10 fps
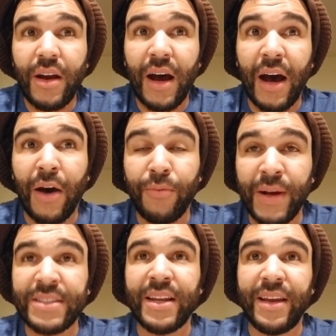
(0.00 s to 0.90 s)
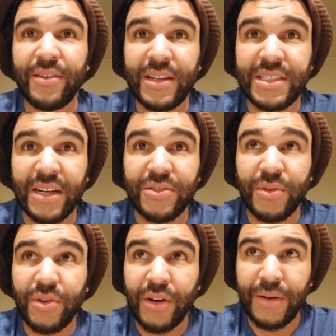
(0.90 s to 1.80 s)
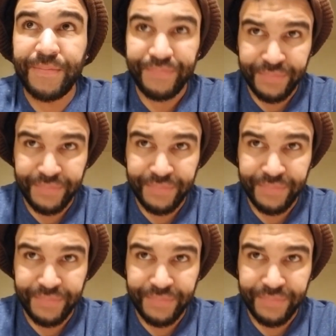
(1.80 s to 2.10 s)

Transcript: resonator that sounds real good.